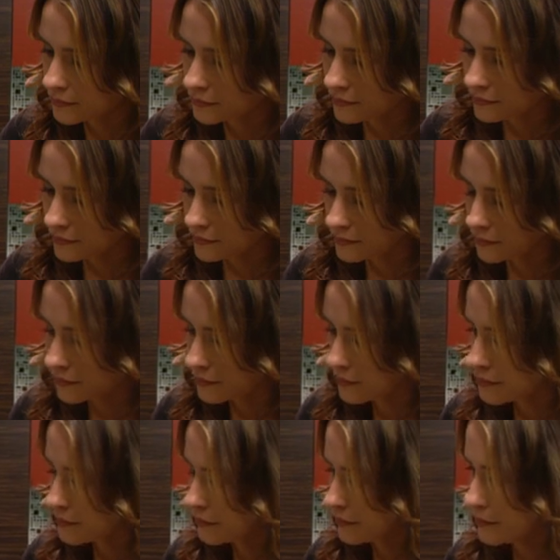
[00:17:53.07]

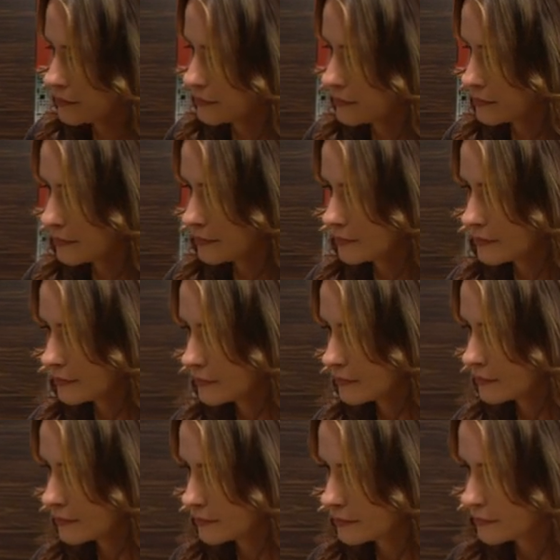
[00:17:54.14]

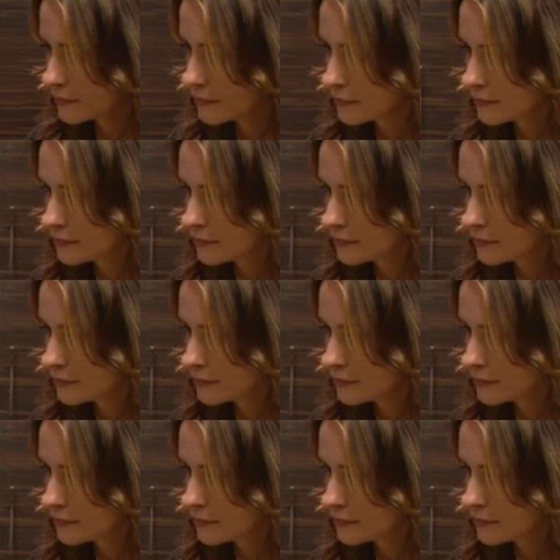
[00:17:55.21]
The person shown says nothing.